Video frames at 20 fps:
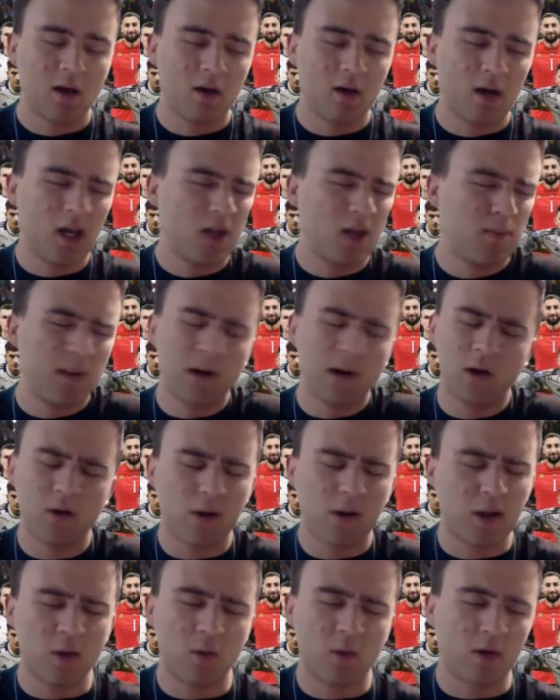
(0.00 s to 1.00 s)
He's been
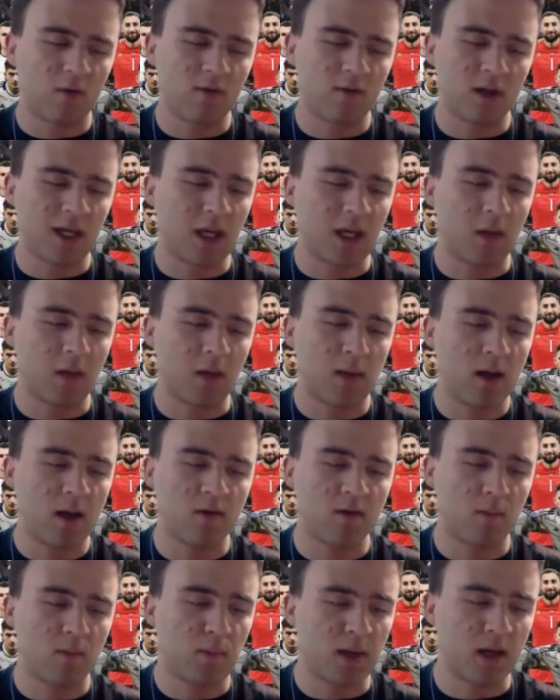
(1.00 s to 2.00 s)
honestly one of the key players
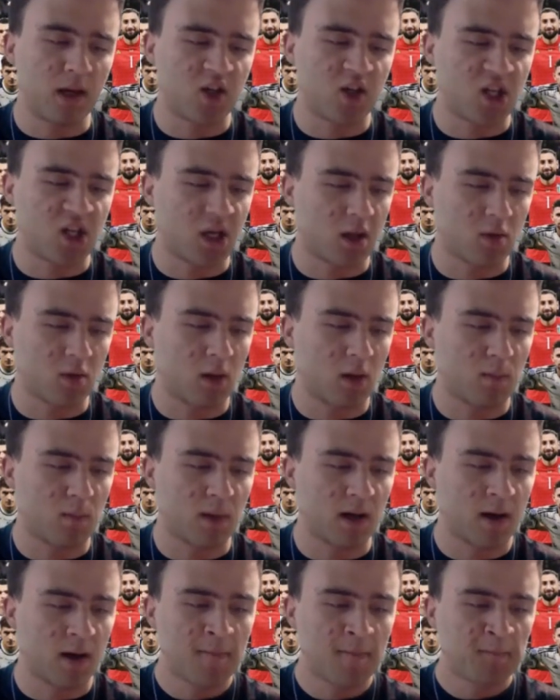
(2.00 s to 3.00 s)
for PSG as well, but